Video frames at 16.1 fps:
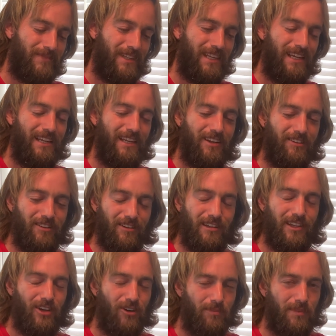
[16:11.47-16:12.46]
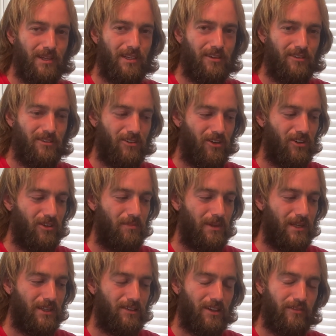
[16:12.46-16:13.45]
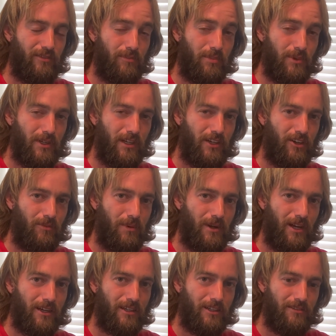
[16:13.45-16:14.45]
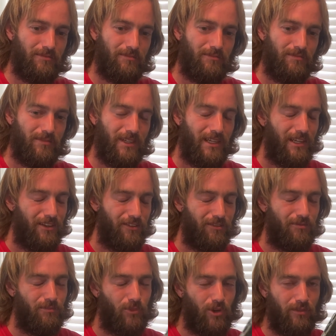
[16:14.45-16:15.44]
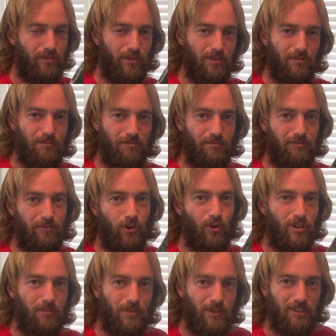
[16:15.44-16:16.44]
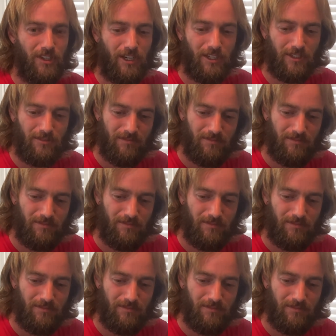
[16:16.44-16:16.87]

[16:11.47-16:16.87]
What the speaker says: it is a little bit on the big side for putting in your pocket. It is more of a folding machete.